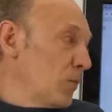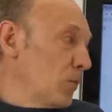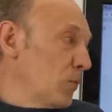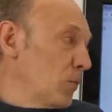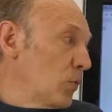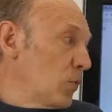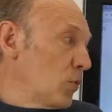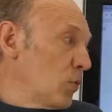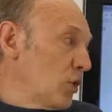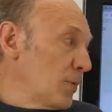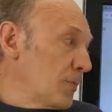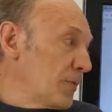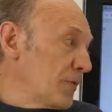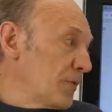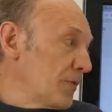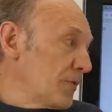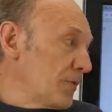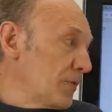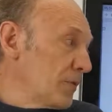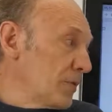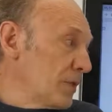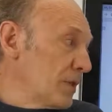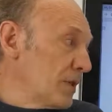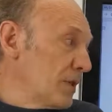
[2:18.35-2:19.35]

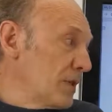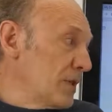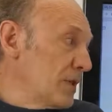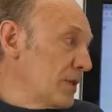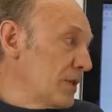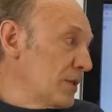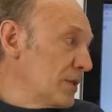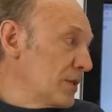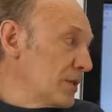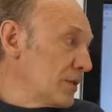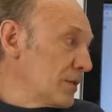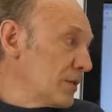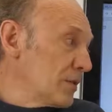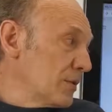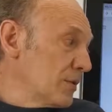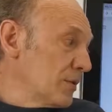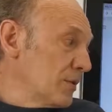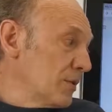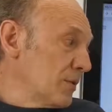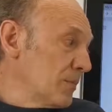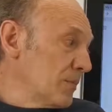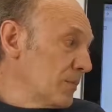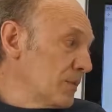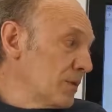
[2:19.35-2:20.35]
warmth, heat
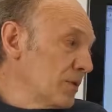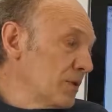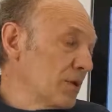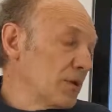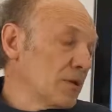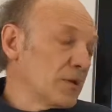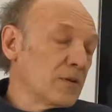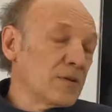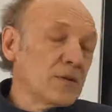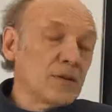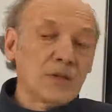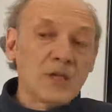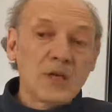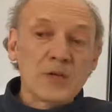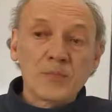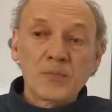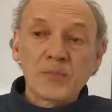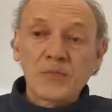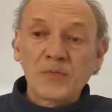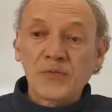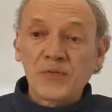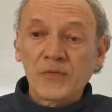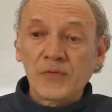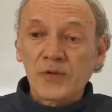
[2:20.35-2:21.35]
in the
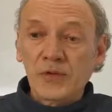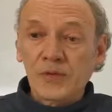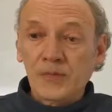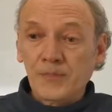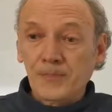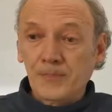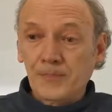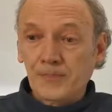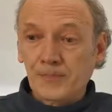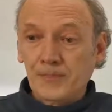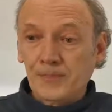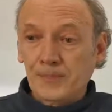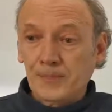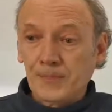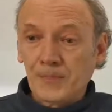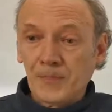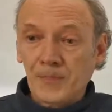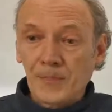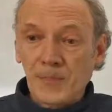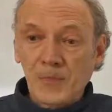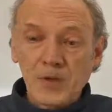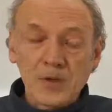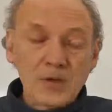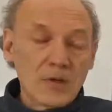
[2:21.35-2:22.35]
atmosphere.
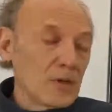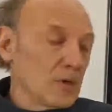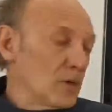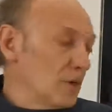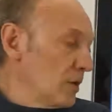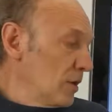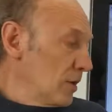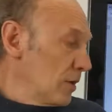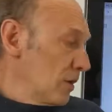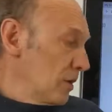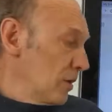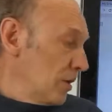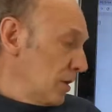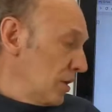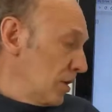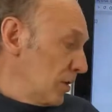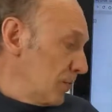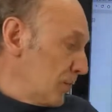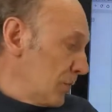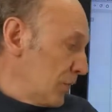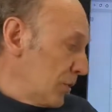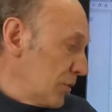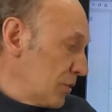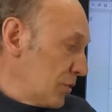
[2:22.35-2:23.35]

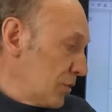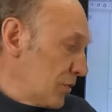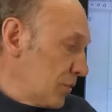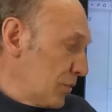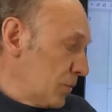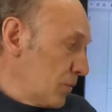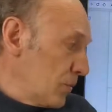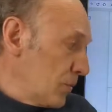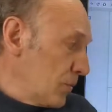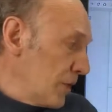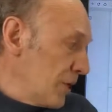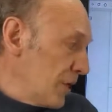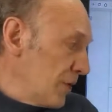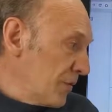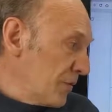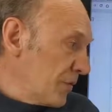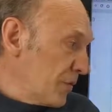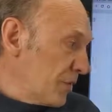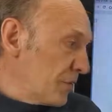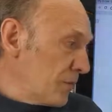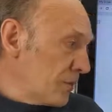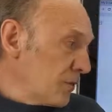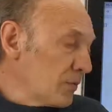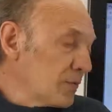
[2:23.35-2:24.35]
In part two, we
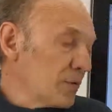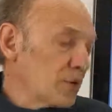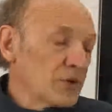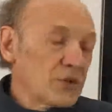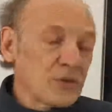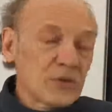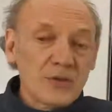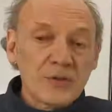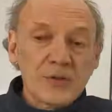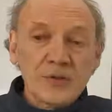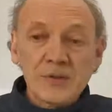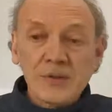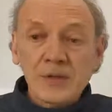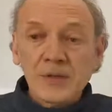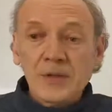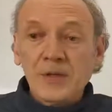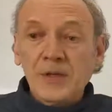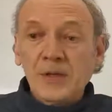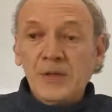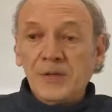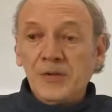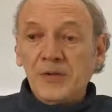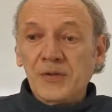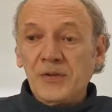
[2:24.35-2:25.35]
answered the question,
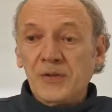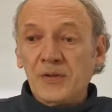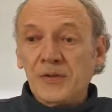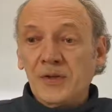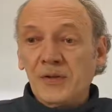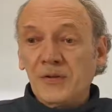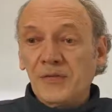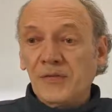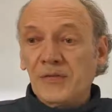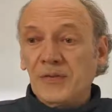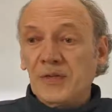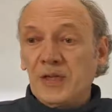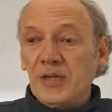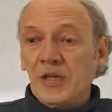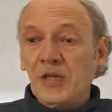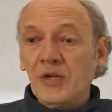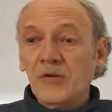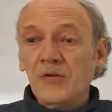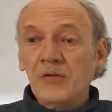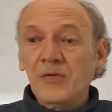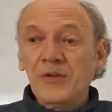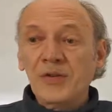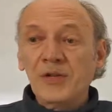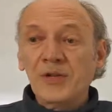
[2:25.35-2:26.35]
does the
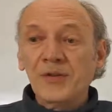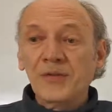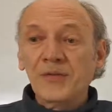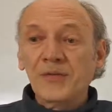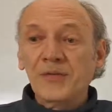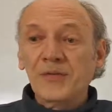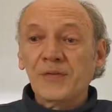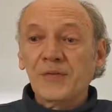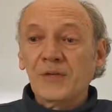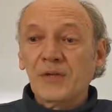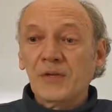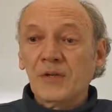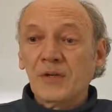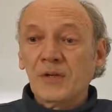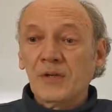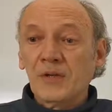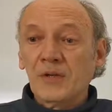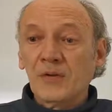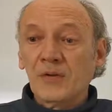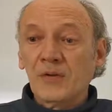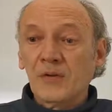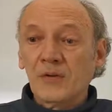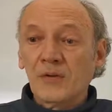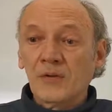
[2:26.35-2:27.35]
increase
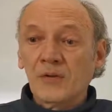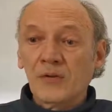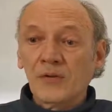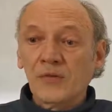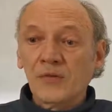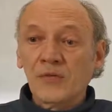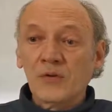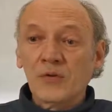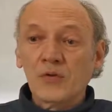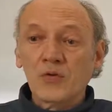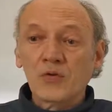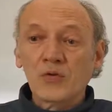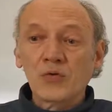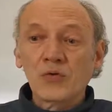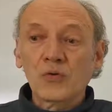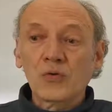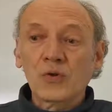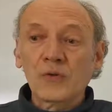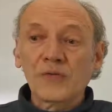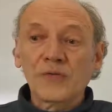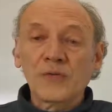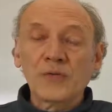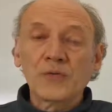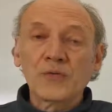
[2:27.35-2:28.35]
in the CO2
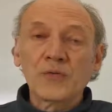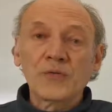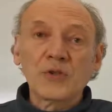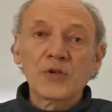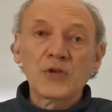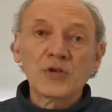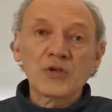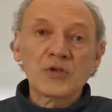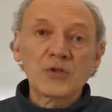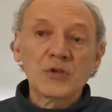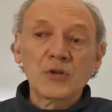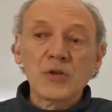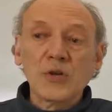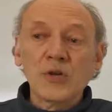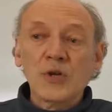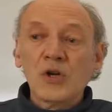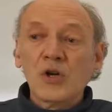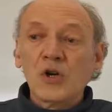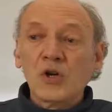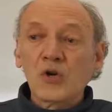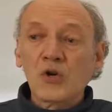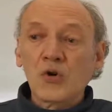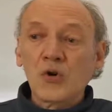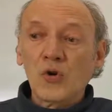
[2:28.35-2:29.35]
concentration
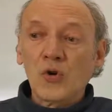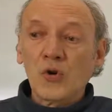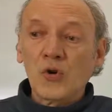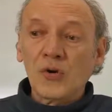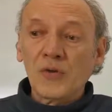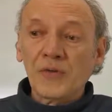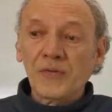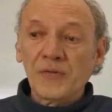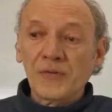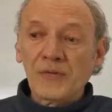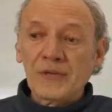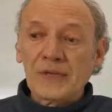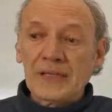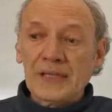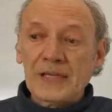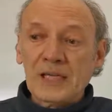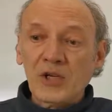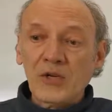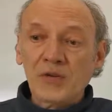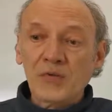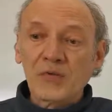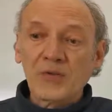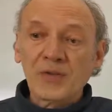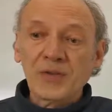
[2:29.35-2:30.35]
cause an
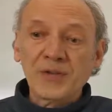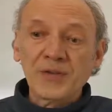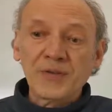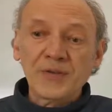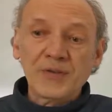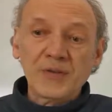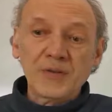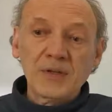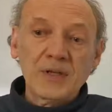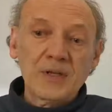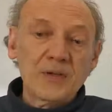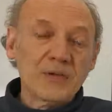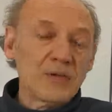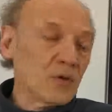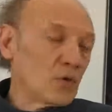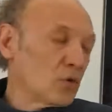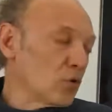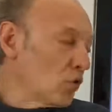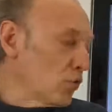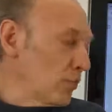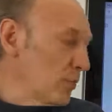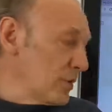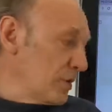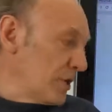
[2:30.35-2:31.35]
increase in the
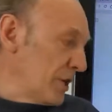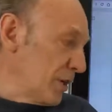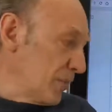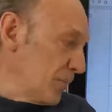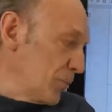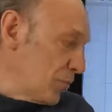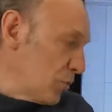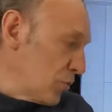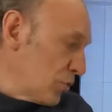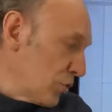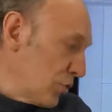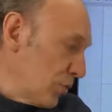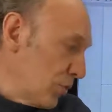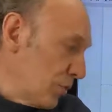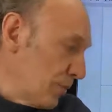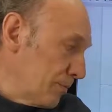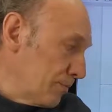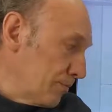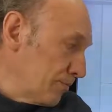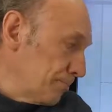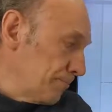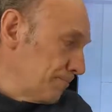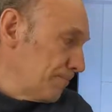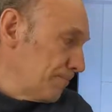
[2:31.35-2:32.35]
global temperature?